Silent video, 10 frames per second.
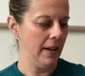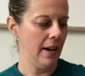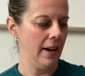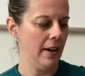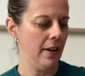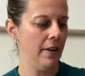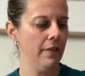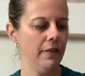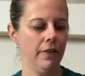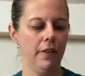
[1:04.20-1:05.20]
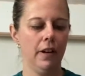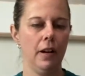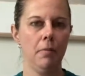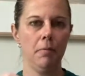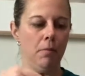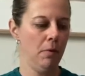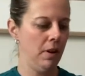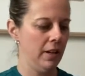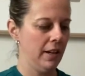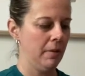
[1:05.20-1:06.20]
have,
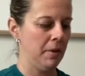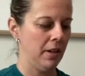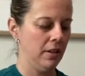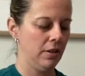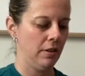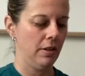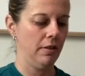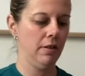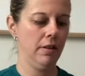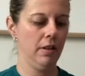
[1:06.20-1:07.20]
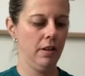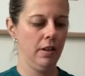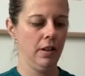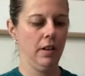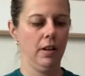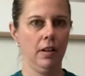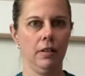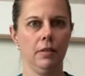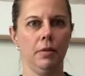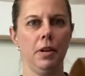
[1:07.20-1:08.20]
well, here, let me show you.
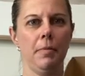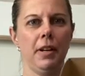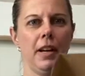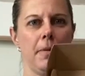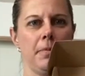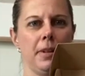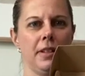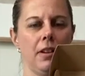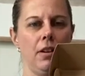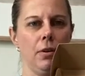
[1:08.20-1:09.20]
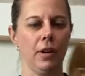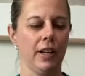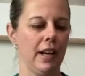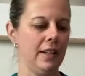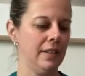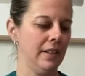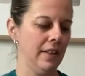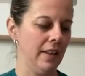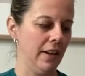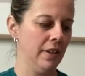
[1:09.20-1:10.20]
So when you open it up, it's all organized
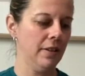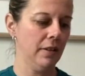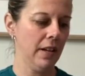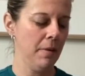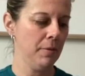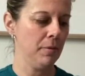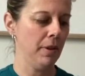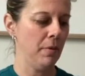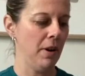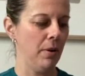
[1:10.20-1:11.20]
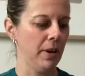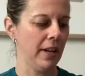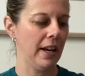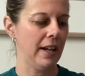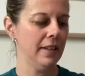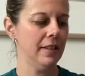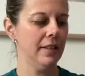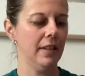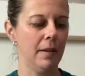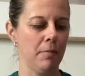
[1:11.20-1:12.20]
in there. So it comes really well organized
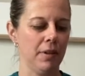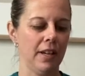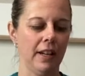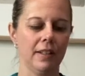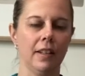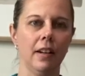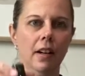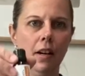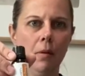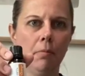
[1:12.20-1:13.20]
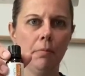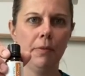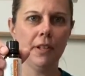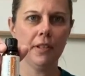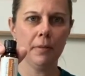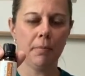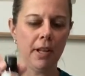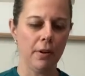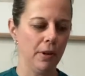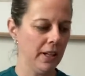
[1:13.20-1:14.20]
and protected. This is
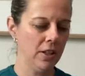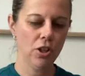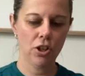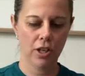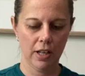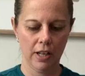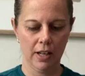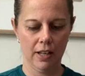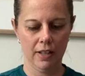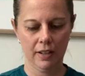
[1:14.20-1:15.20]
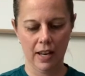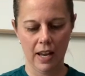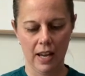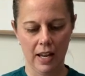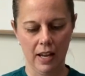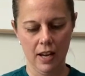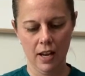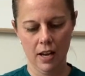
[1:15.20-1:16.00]
blood orange. It is a,